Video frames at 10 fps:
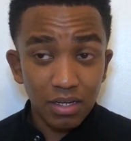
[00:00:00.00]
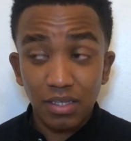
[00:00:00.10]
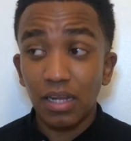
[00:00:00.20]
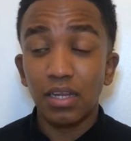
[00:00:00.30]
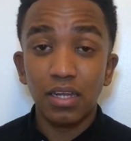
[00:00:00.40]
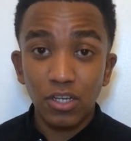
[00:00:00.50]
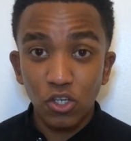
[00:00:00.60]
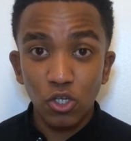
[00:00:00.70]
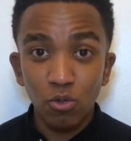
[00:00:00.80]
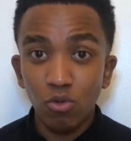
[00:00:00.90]
standing
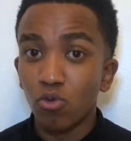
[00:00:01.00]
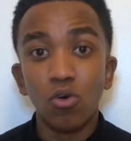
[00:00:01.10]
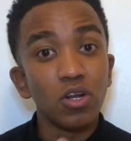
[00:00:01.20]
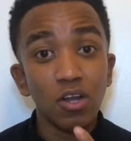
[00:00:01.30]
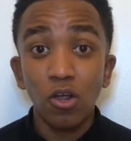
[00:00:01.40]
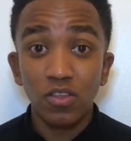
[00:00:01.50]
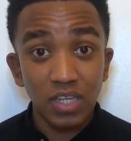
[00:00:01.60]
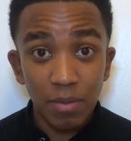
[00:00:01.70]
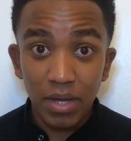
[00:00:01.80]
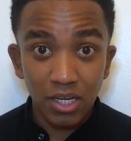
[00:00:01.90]
next to you, you're not going to look the
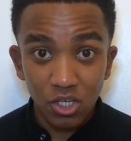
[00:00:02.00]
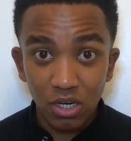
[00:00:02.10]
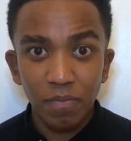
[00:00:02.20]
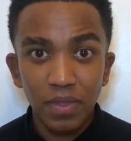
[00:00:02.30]
same age.